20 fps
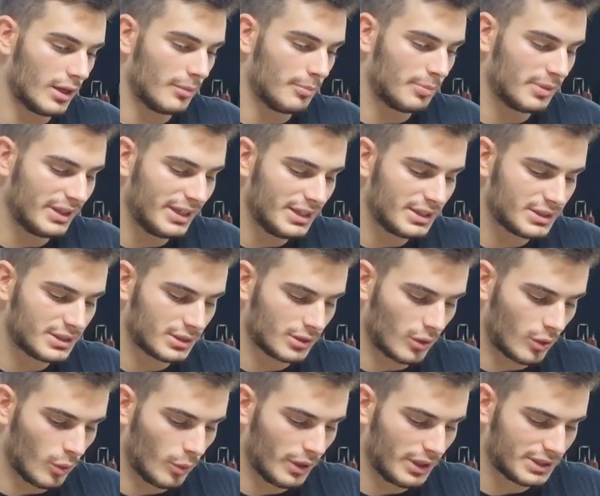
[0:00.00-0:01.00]
please
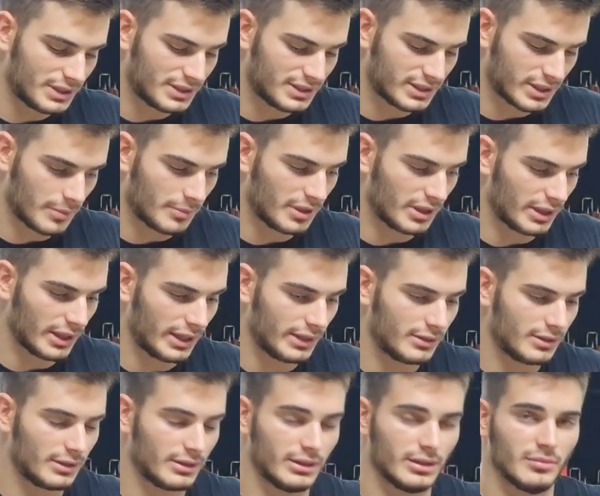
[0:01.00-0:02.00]
always
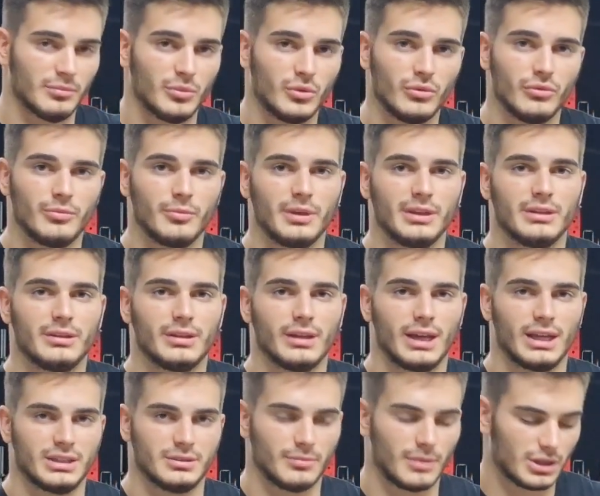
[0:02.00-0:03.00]
simulate the movement
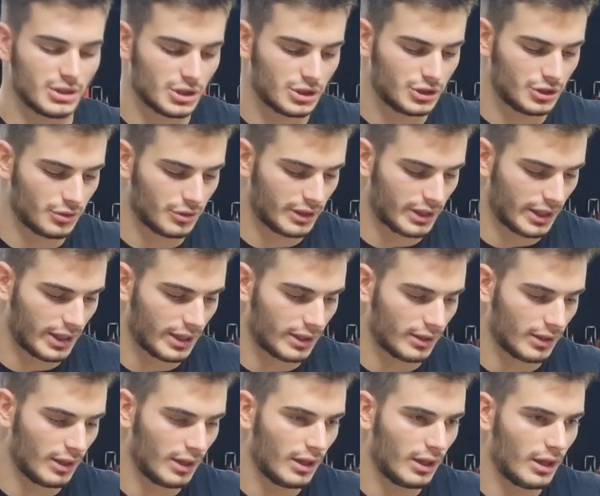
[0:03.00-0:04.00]
as much as you
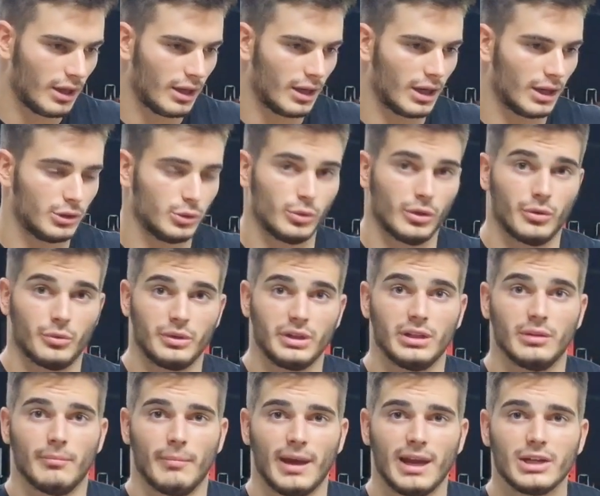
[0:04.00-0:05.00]
can to a
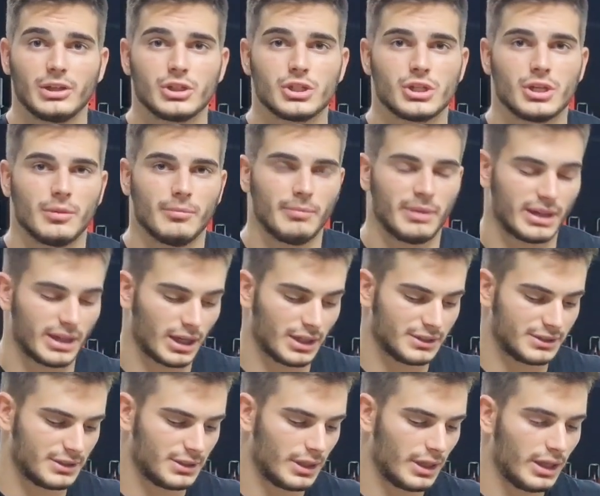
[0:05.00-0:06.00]
real match,
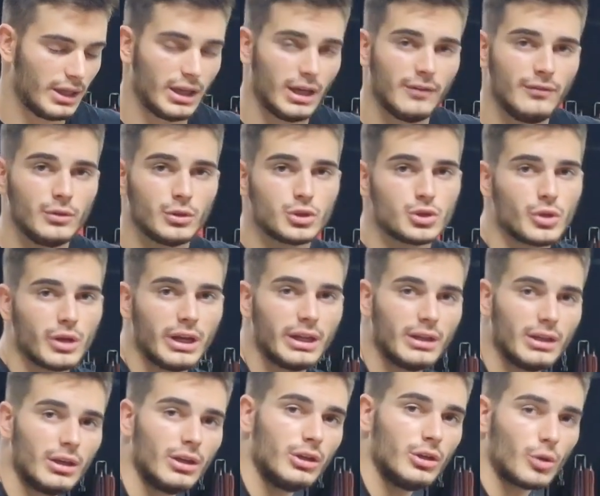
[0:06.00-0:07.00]
because if you
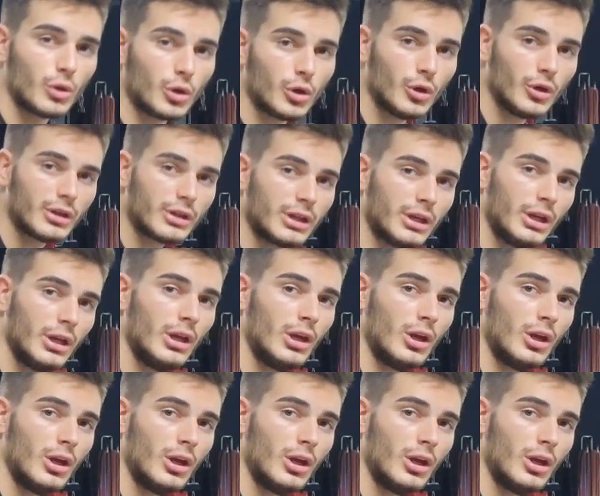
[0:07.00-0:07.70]
train your hook